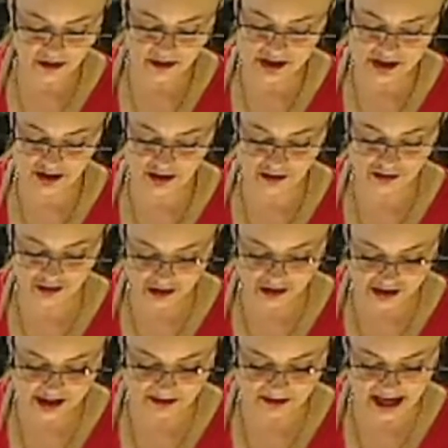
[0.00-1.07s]
who was your
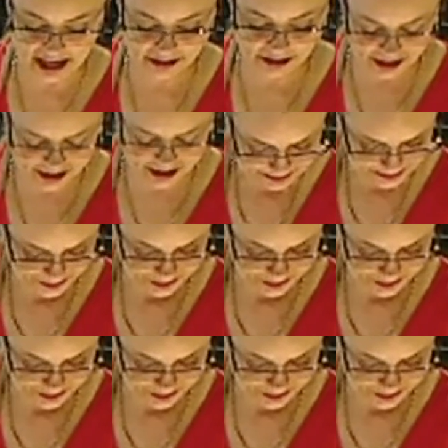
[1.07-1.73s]
first month,